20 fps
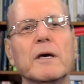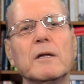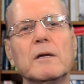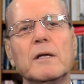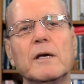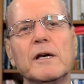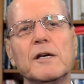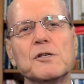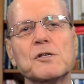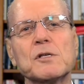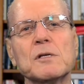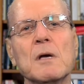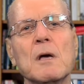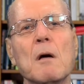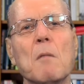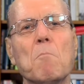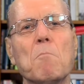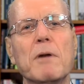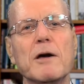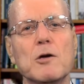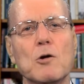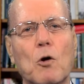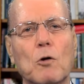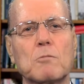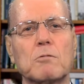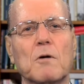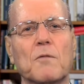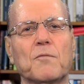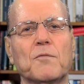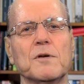in his
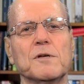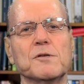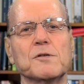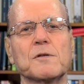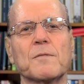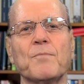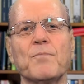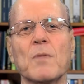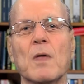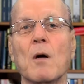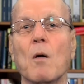biographies.